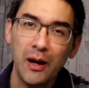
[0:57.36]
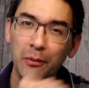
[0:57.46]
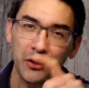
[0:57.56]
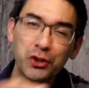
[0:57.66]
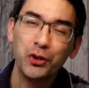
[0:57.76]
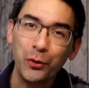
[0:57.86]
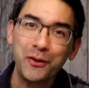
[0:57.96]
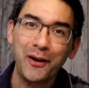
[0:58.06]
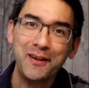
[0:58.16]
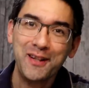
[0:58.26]
I'm gonna show
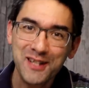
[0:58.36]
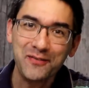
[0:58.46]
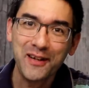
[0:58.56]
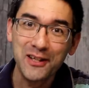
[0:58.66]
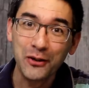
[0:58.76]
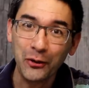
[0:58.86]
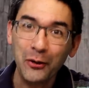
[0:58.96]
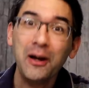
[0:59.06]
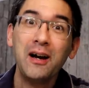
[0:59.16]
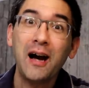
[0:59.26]
you now in this
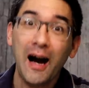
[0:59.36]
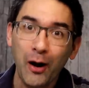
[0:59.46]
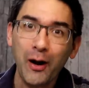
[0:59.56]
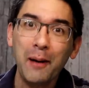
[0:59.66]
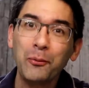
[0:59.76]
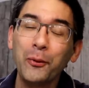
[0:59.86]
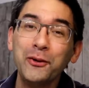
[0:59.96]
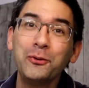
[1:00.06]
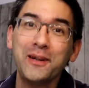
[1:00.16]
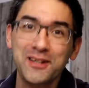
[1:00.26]
video how I'm
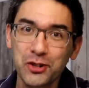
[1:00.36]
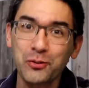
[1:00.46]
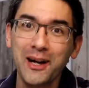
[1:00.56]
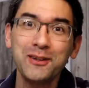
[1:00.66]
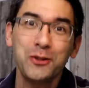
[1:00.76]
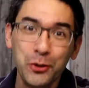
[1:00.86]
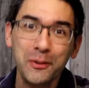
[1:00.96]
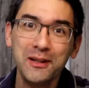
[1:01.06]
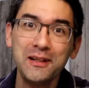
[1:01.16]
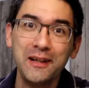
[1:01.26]
going to extract
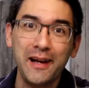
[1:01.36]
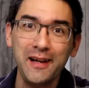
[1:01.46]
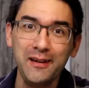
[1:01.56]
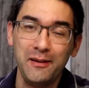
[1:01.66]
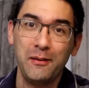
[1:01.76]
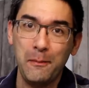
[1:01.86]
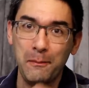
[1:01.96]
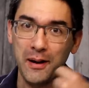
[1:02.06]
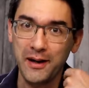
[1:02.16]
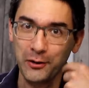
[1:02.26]
human D N A,
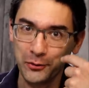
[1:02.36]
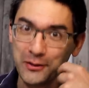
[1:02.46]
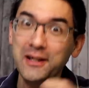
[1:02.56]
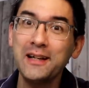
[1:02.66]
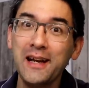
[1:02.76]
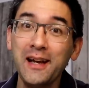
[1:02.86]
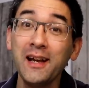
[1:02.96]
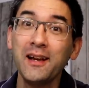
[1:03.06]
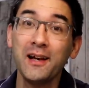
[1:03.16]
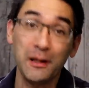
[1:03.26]
my own D N
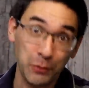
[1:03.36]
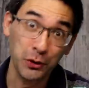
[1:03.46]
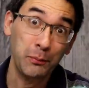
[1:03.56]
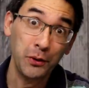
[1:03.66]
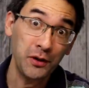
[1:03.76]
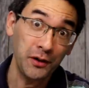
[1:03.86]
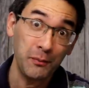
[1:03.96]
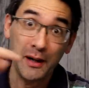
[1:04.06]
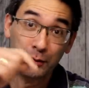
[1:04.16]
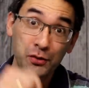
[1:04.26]
A, and gonna put it on
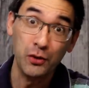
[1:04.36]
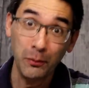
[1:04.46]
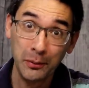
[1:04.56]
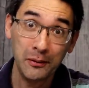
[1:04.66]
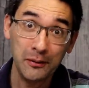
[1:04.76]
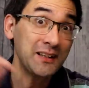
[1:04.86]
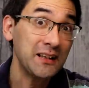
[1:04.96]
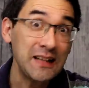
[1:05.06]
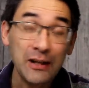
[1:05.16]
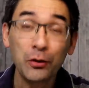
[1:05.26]
the microscope.
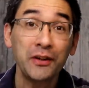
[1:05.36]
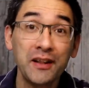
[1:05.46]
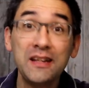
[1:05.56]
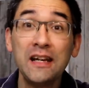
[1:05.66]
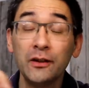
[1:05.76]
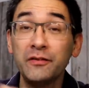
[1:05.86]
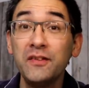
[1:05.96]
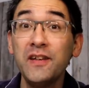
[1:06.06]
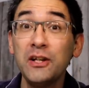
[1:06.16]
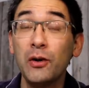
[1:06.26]
Then later on at the end of
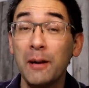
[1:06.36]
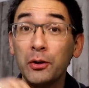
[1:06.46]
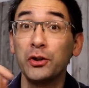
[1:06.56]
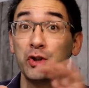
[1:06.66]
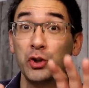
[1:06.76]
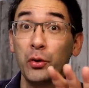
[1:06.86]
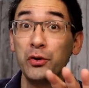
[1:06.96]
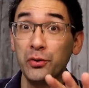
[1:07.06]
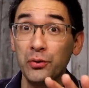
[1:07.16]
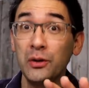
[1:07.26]
the video, I'm gonna show
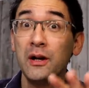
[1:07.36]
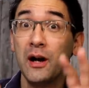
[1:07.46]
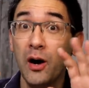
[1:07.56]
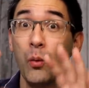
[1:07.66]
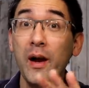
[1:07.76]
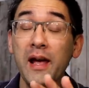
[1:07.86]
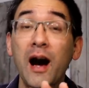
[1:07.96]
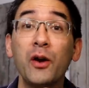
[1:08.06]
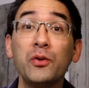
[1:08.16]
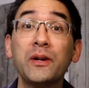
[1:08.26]
you a way
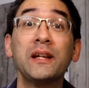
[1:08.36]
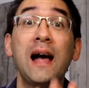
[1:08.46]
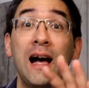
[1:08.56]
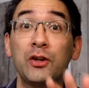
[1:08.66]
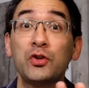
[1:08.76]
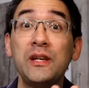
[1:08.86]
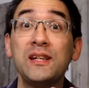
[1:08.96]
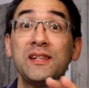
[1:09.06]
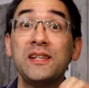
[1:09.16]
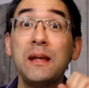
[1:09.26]
how you can
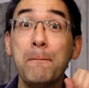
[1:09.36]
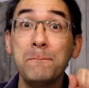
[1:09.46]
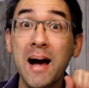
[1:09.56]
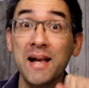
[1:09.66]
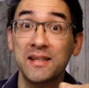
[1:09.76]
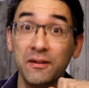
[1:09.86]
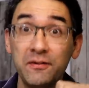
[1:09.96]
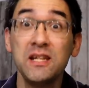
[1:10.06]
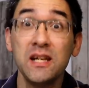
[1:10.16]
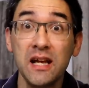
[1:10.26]
actually see
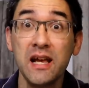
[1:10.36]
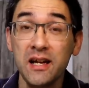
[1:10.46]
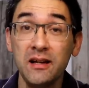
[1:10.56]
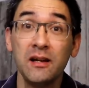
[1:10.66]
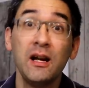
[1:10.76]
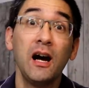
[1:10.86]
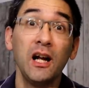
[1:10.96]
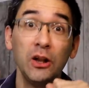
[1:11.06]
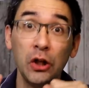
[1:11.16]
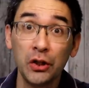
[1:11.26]
massive D N A,
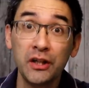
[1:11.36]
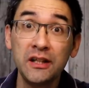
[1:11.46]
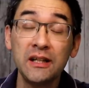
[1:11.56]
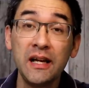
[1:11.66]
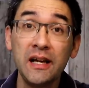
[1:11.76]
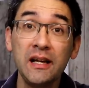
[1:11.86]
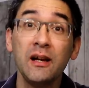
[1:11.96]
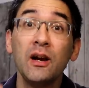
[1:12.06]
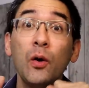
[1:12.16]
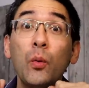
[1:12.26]
a lot of D N
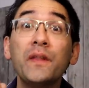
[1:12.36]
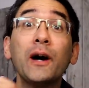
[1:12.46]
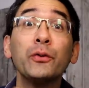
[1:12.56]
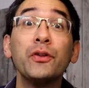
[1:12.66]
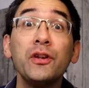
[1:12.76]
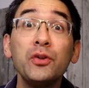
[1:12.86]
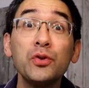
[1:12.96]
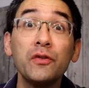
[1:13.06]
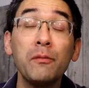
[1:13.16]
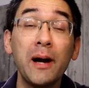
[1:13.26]
A, without the
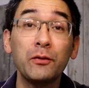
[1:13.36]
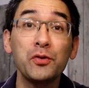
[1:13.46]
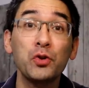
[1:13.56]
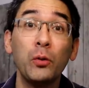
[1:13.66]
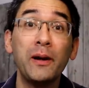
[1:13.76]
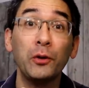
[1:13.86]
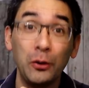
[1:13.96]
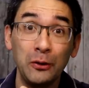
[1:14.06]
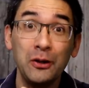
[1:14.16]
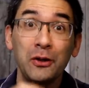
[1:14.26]
use of a microscope at
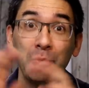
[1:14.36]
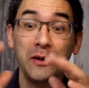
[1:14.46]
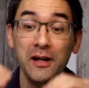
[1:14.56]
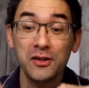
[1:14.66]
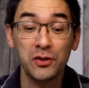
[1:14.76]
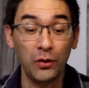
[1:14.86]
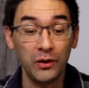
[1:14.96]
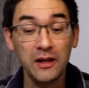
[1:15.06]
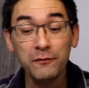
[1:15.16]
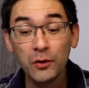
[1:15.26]
all. Okay,
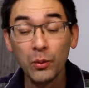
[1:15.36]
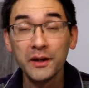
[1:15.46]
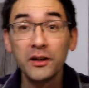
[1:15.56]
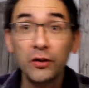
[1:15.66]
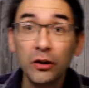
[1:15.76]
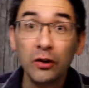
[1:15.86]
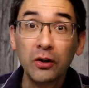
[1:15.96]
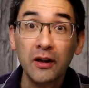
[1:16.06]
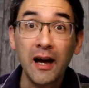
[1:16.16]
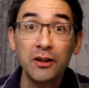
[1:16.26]
so if you wanna
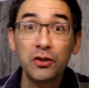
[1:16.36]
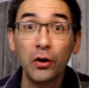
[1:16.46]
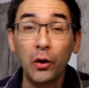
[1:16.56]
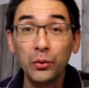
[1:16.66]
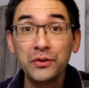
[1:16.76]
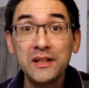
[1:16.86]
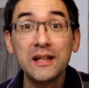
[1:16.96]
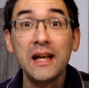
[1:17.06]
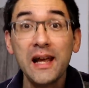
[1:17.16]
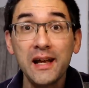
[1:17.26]
look at your own D
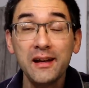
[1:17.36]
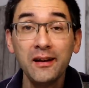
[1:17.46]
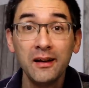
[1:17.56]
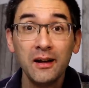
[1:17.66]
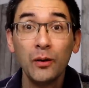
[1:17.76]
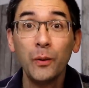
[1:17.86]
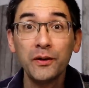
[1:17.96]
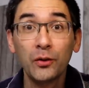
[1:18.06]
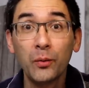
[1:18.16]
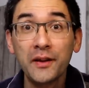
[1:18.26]
N A
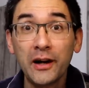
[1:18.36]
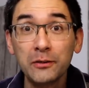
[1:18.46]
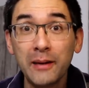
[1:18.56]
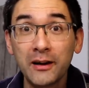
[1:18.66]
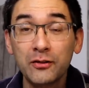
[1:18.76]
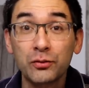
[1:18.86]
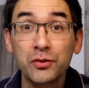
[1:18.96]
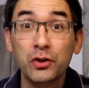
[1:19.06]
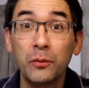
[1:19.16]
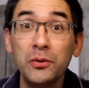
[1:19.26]
with or without
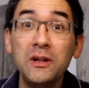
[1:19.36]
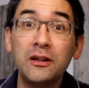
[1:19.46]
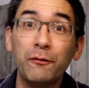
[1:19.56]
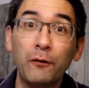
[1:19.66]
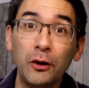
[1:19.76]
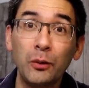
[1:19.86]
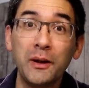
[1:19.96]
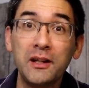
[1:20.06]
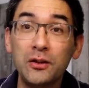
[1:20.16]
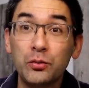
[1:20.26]
microscope, you need the
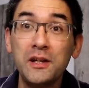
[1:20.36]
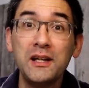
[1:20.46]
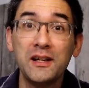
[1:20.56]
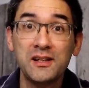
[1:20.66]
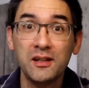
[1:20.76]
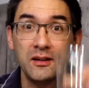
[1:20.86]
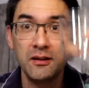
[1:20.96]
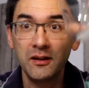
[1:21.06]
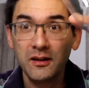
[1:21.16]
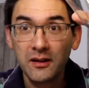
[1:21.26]
following ingredients.
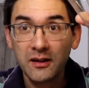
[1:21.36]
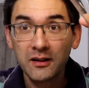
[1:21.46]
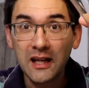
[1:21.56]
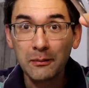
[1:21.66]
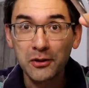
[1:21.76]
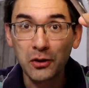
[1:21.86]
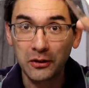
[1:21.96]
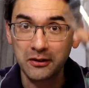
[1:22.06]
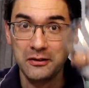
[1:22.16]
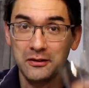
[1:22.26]
Table
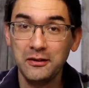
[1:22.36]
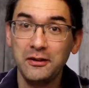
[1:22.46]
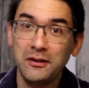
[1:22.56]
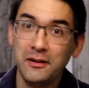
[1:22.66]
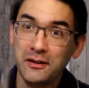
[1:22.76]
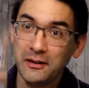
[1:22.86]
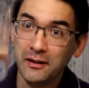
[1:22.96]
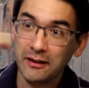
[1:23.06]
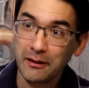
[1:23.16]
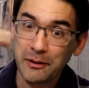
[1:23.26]
salt,
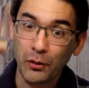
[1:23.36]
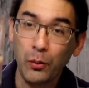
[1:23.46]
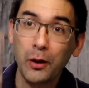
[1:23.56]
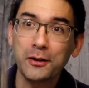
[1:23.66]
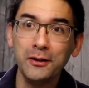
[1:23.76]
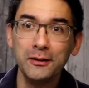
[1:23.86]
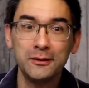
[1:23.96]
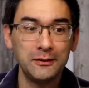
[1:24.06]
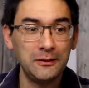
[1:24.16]
a little bit of water.